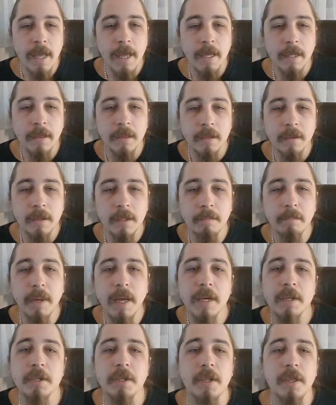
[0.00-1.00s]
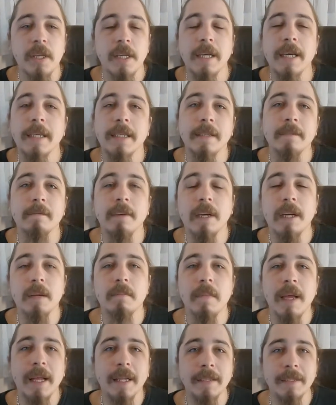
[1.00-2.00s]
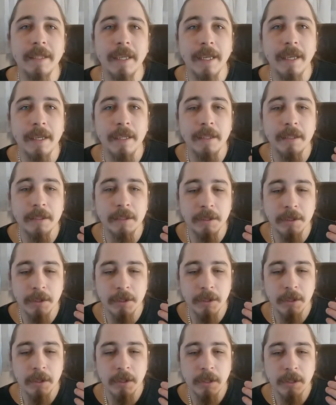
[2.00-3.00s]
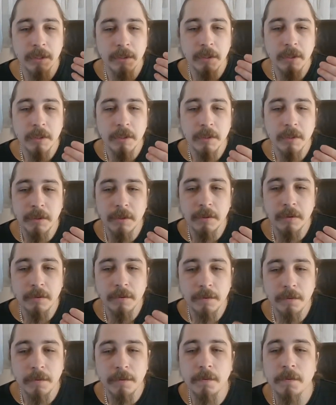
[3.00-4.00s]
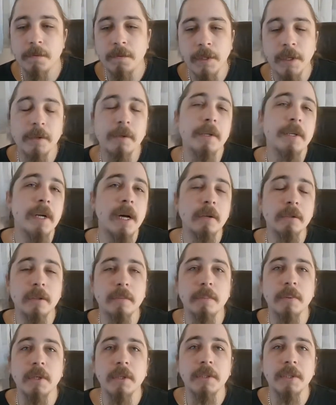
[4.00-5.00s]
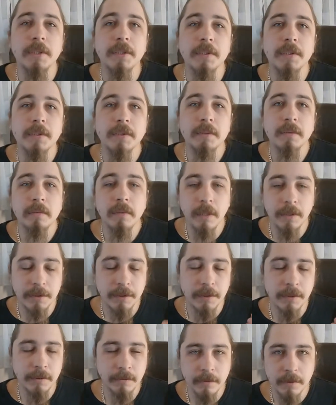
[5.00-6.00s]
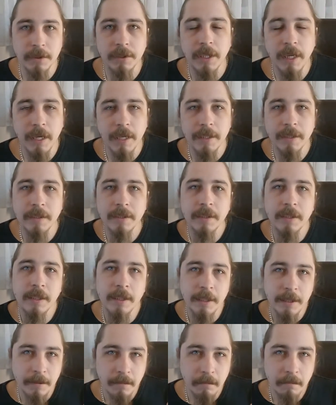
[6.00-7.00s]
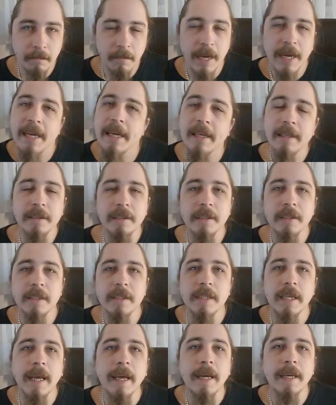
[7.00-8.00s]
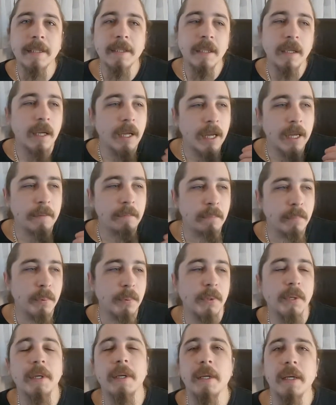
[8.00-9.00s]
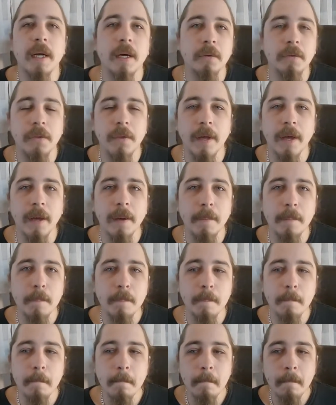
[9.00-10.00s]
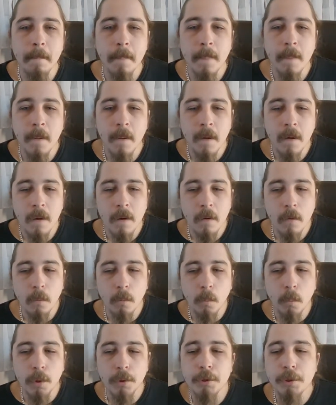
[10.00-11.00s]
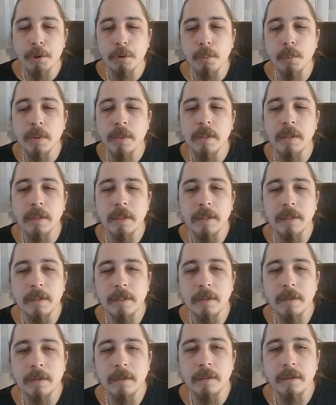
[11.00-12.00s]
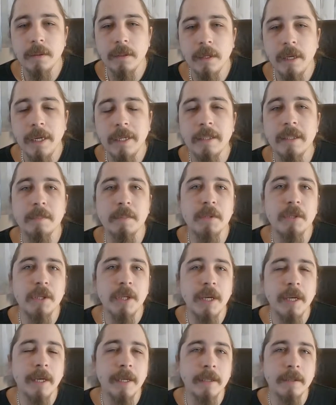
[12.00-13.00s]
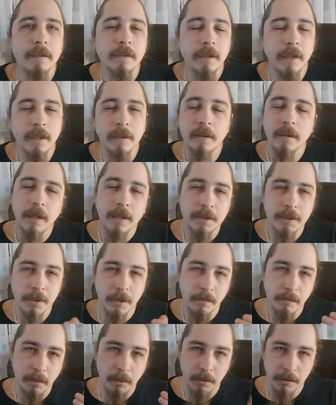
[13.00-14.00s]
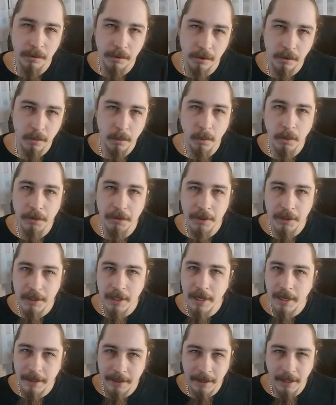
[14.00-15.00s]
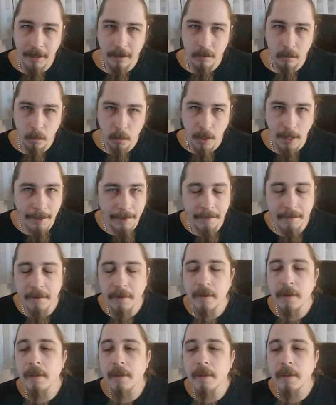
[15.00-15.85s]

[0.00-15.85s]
And the best thing I can recommend is figuring out a product, as in design, making the design and putting it out there. What you will end up seeing, unless you put just one design and wait,